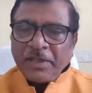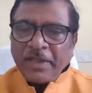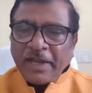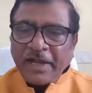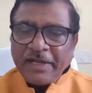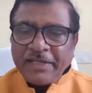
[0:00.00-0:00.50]

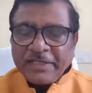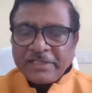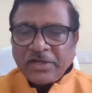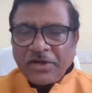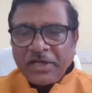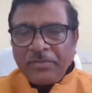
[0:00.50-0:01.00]
And he has
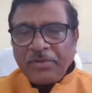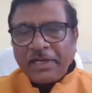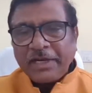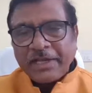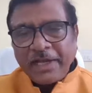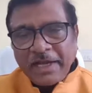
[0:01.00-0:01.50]

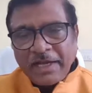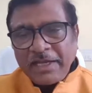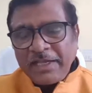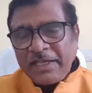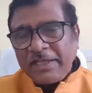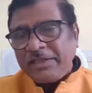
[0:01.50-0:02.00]
contributed
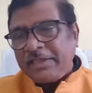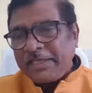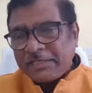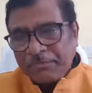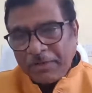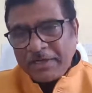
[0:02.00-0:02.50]
greatly in these
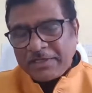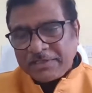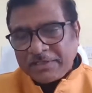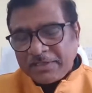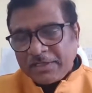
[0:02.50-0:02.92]
fields